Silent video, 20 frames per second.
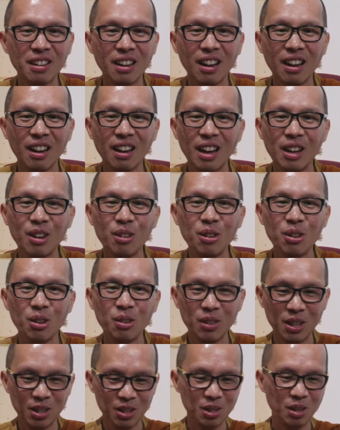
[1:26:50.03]
I don't know,
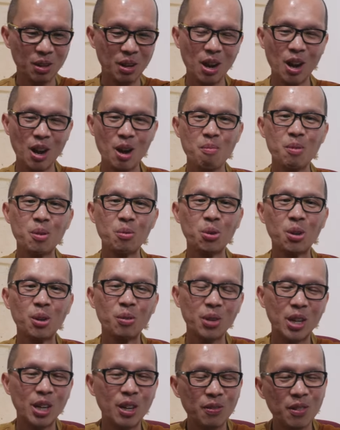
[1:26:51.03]
there's a common
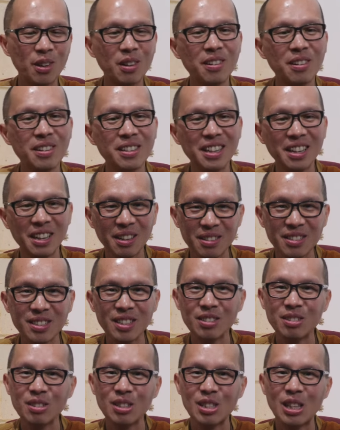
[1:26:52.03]
word, whatever. Yeah,
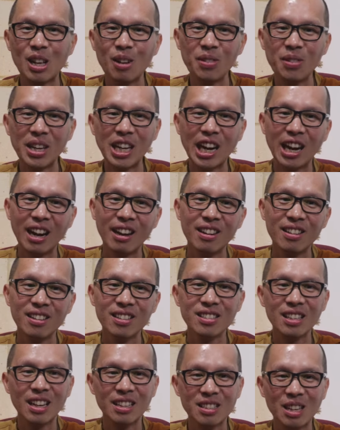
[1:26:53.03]
so just loving
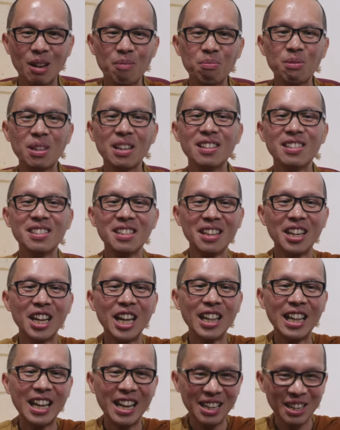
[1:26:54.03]
kindness, acceptance,
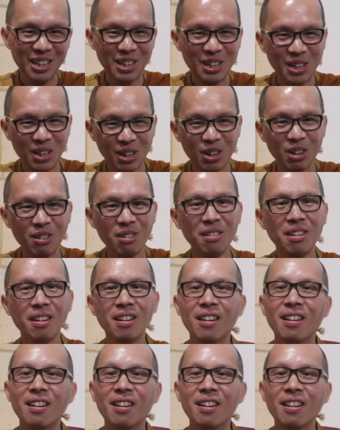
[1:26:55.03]
letting go.